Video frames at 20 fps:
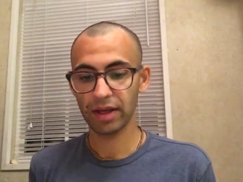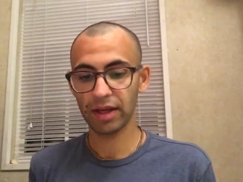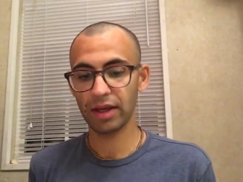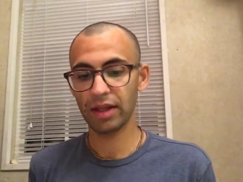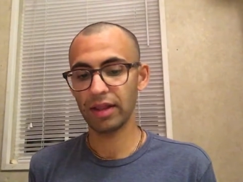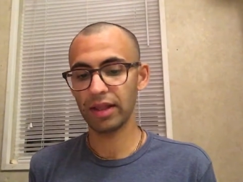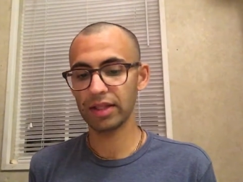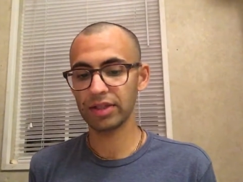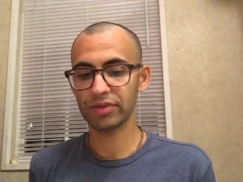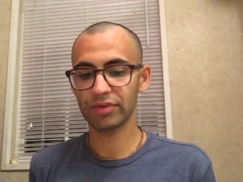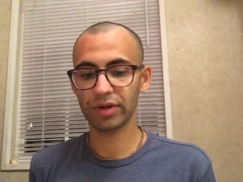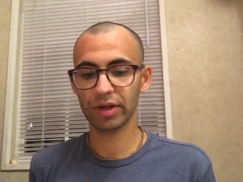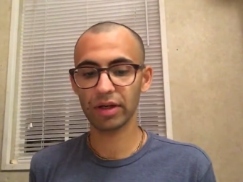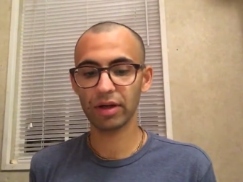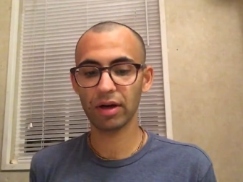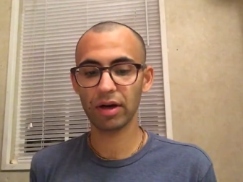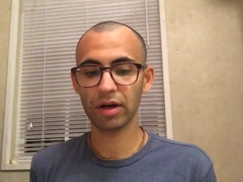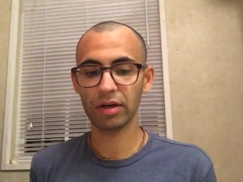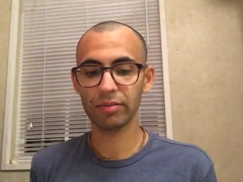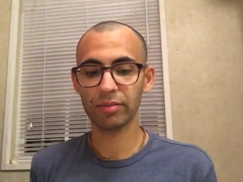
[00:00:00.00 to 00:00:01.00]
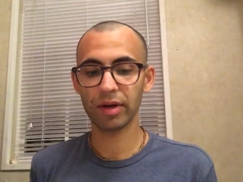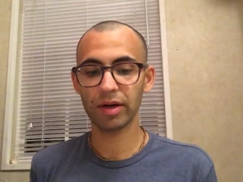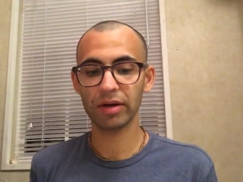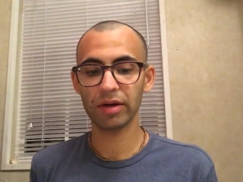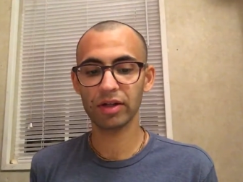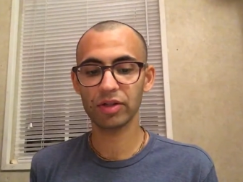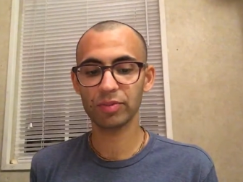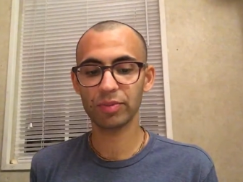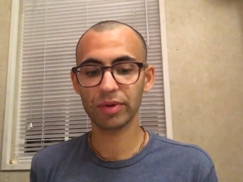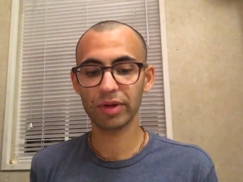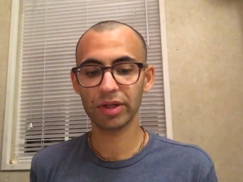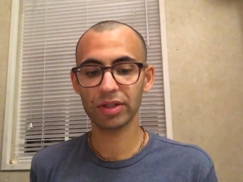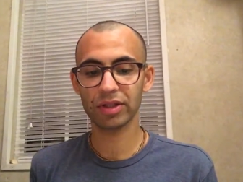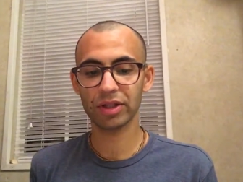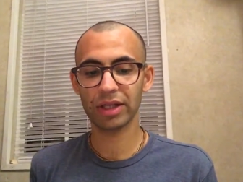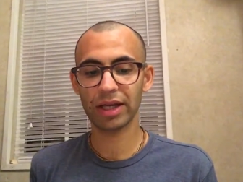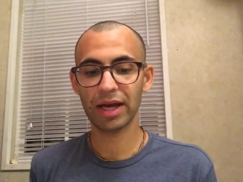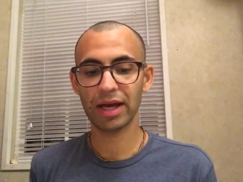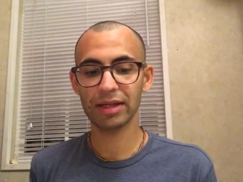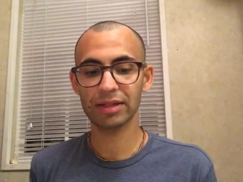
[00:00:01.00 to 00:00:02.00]
In this regard, Maharaj
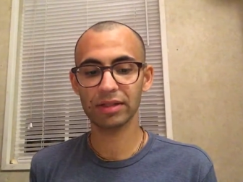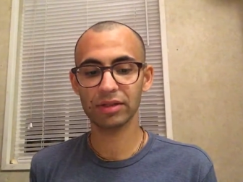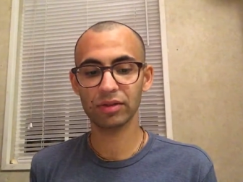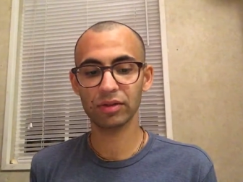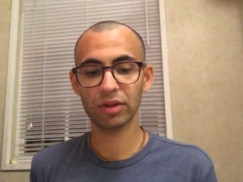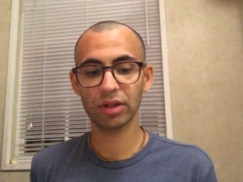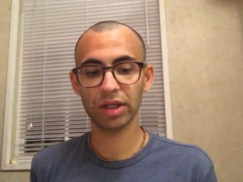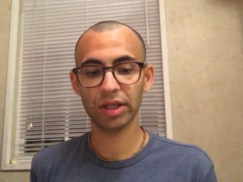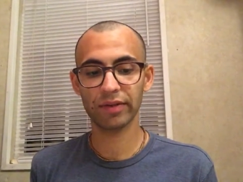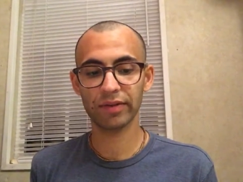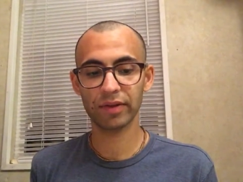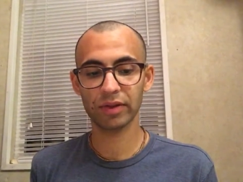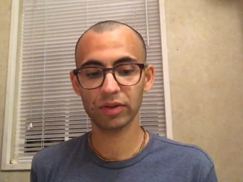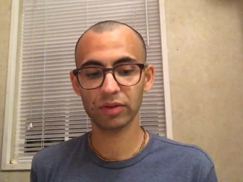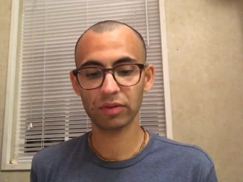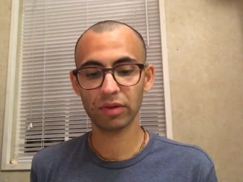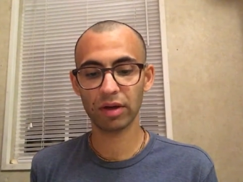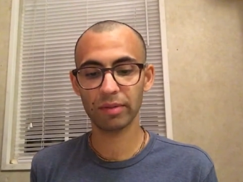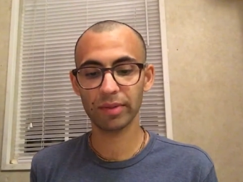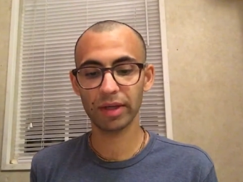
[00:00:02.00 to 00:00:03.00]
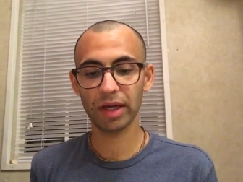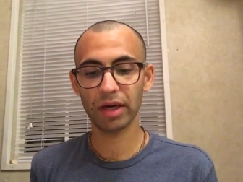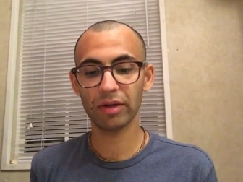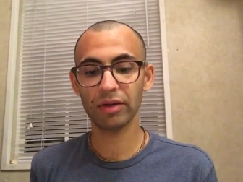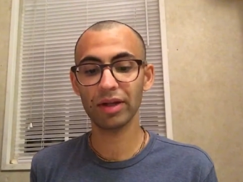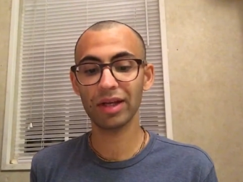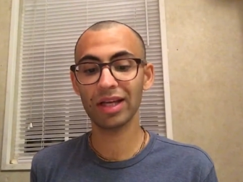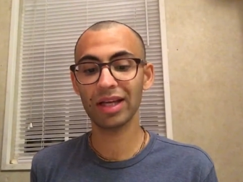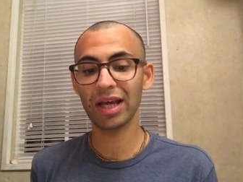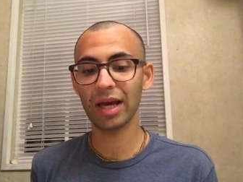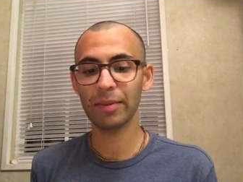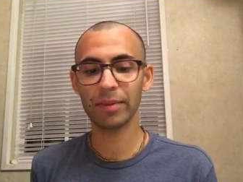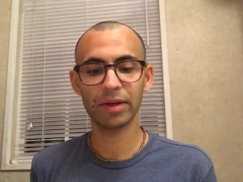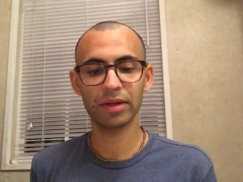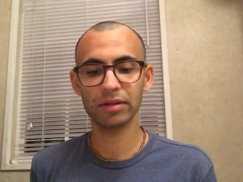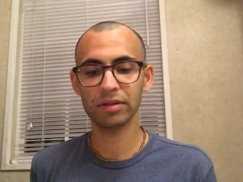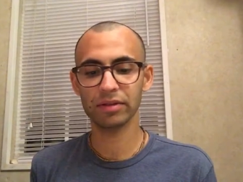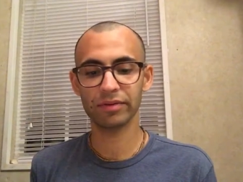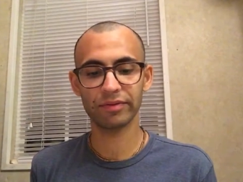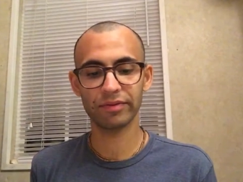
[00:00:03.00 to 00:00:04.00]
Parikshit asked Sukadev Goswami how the
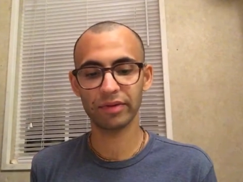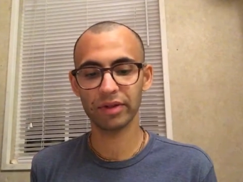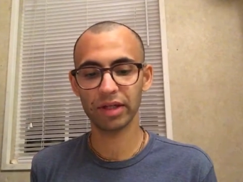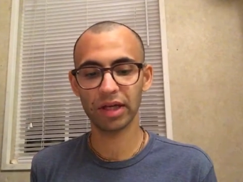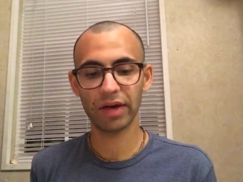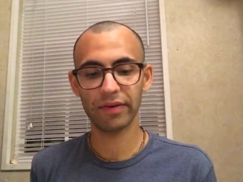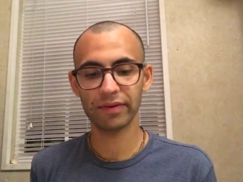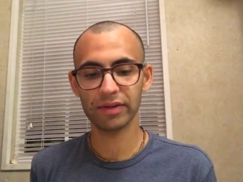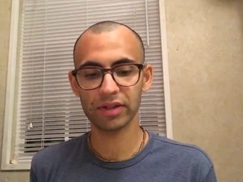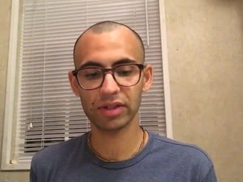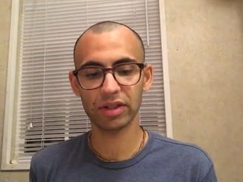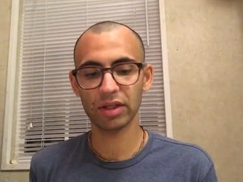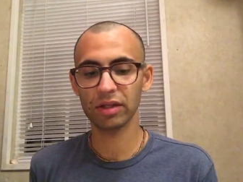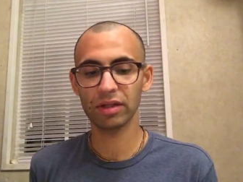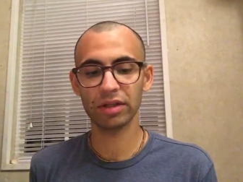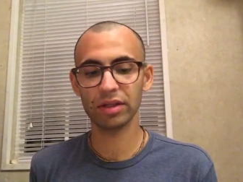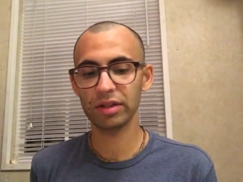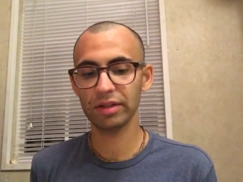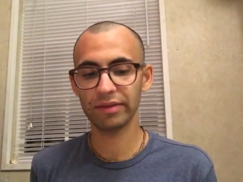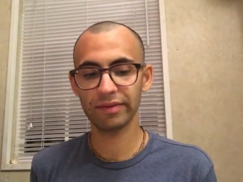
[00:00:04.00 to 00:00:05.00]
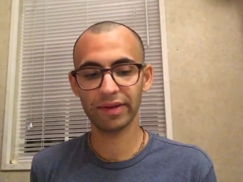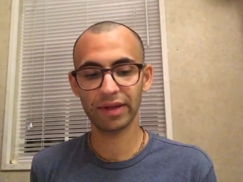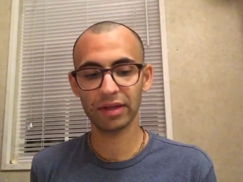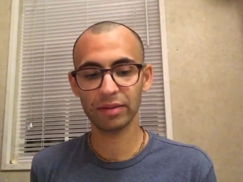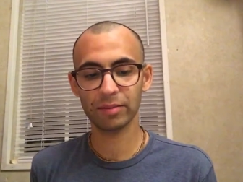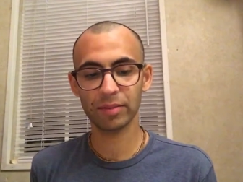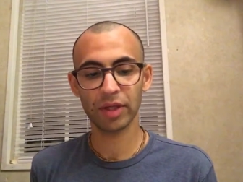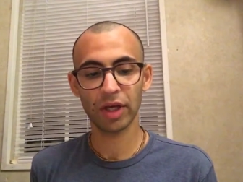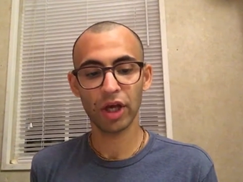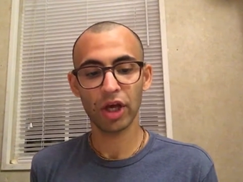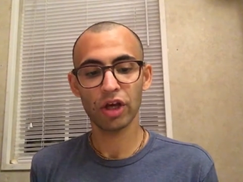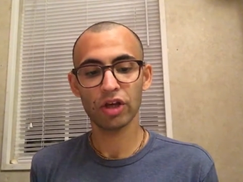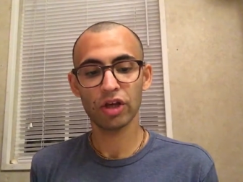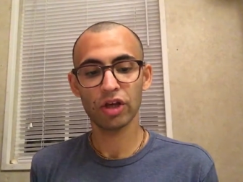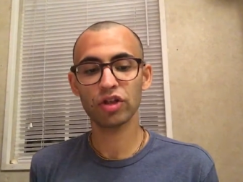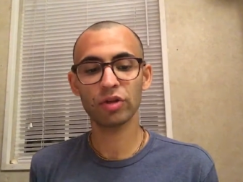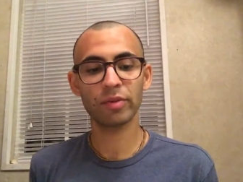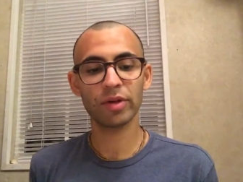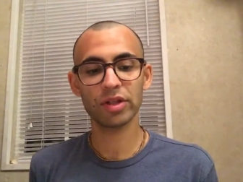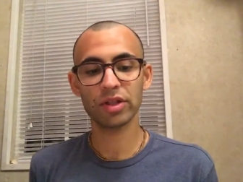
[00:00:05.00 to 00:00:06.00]
inhabitants of Vrindavan suddenly developed
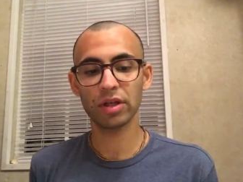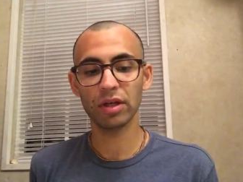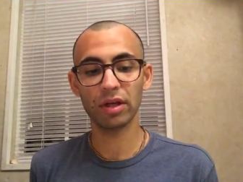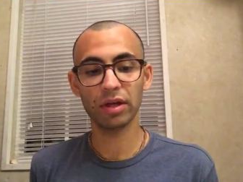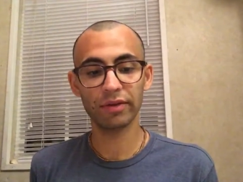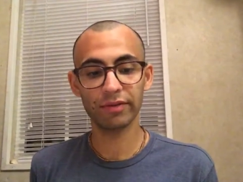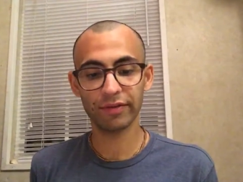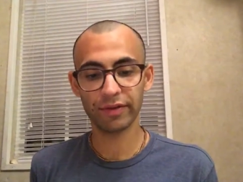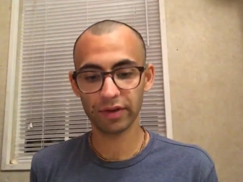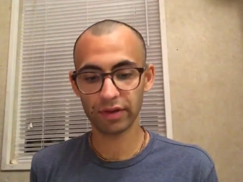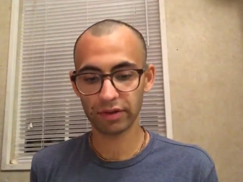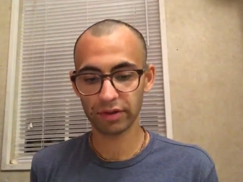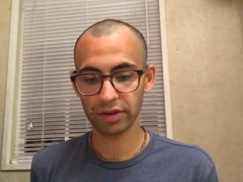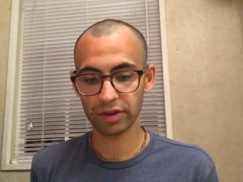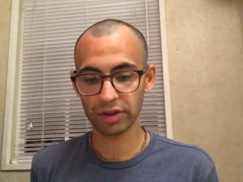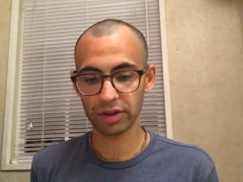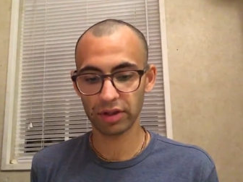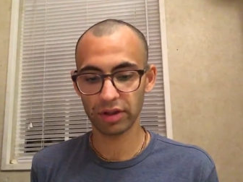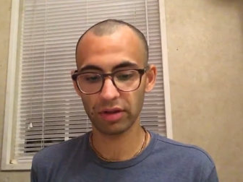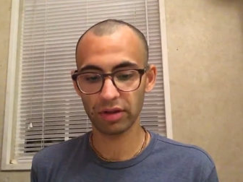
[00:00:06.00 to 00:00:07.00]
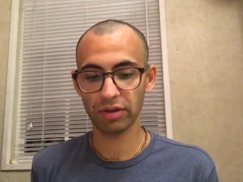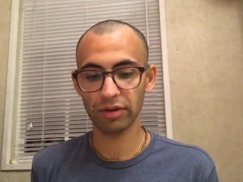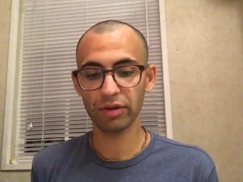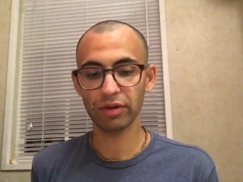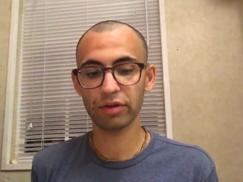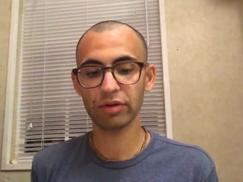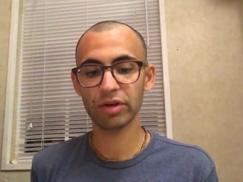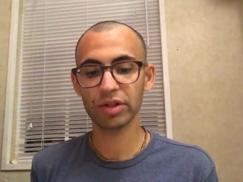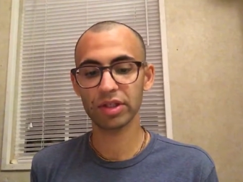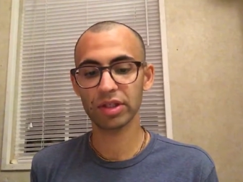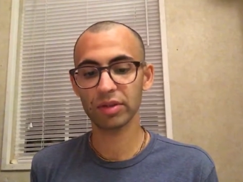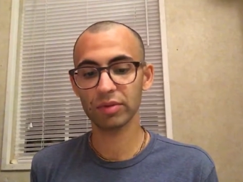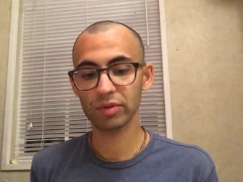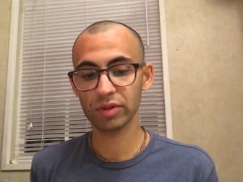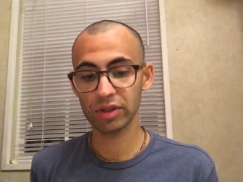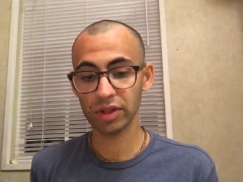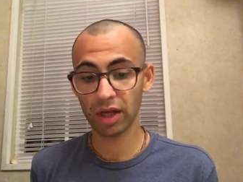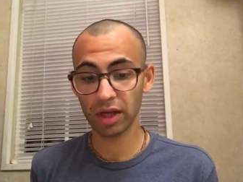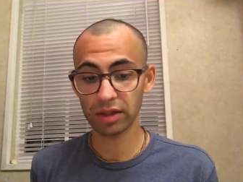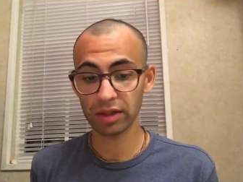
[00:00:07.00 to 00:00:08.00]
so much love for Krishna, although Krishna
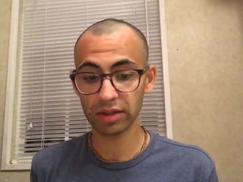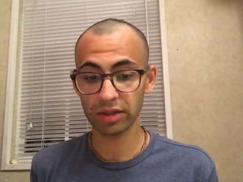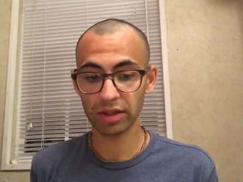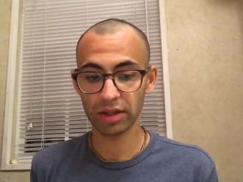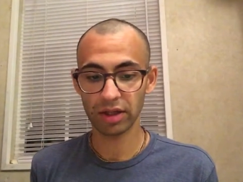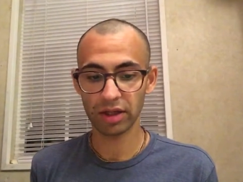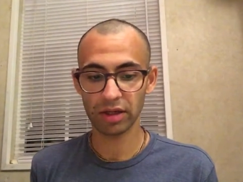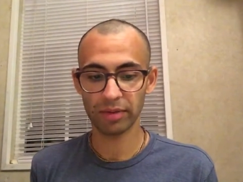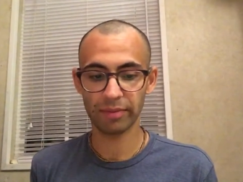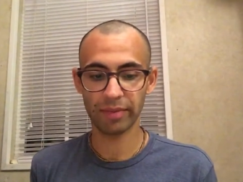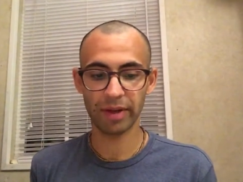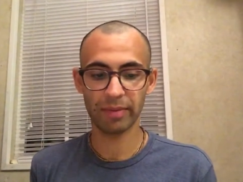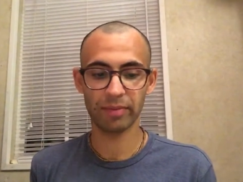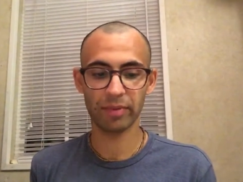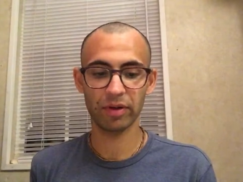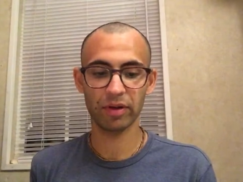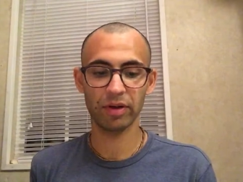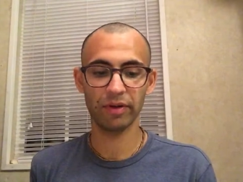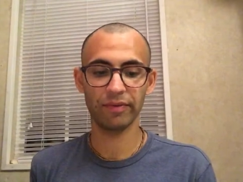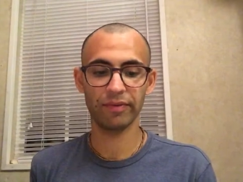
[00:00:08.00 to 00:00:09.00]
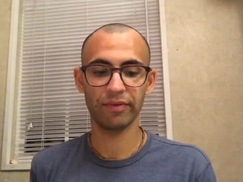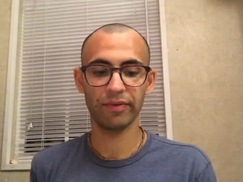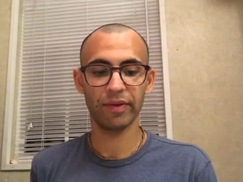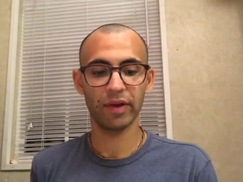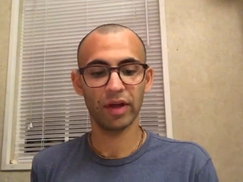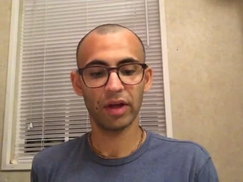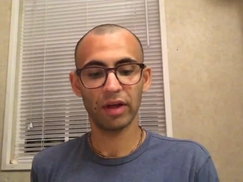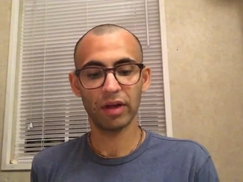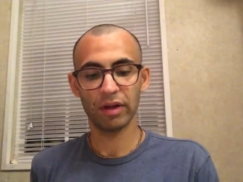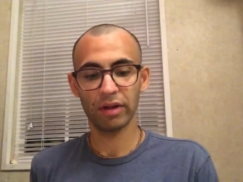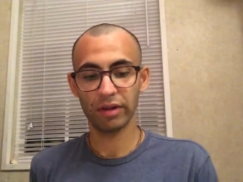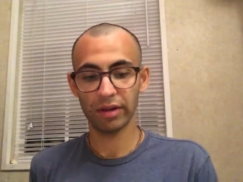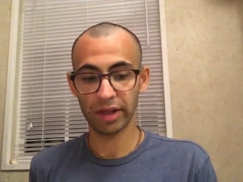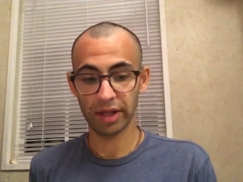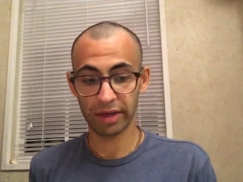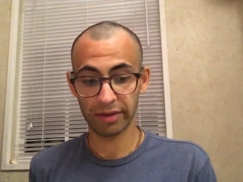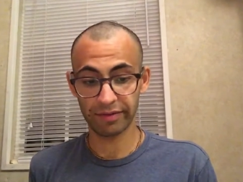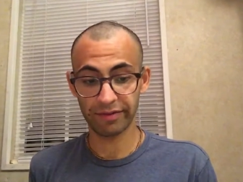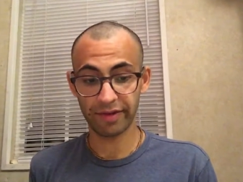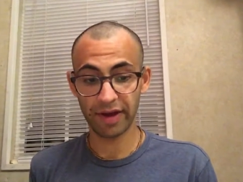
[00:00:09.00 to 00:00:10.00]
was not a member of
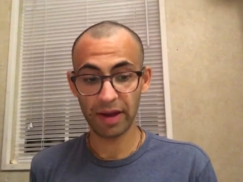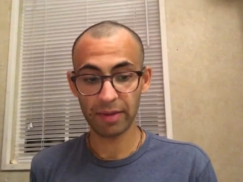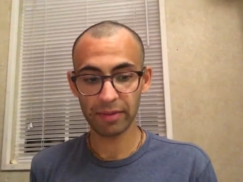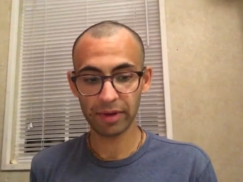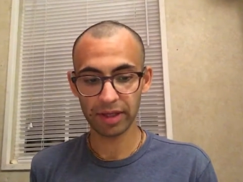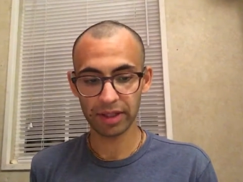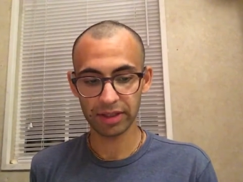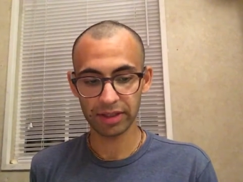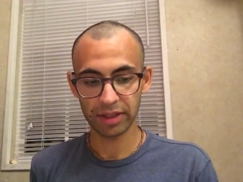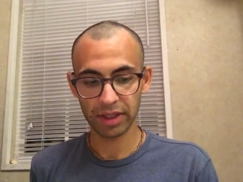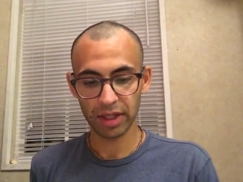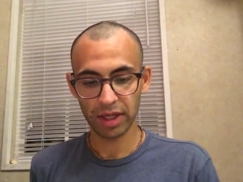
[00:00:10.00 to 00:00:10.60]
their families.